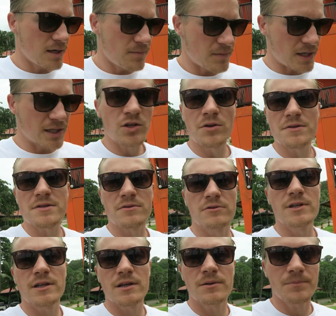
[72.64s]
Um, in Costa
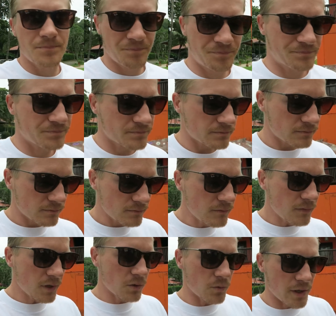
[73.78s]
Rica.
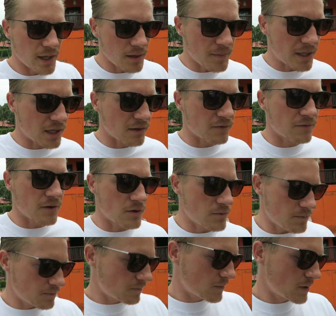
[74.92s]
We're here making a
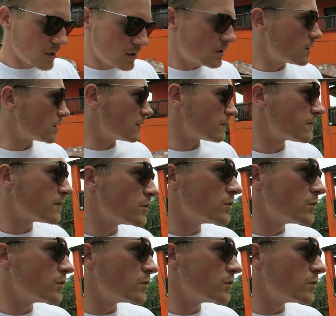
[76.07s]
film on a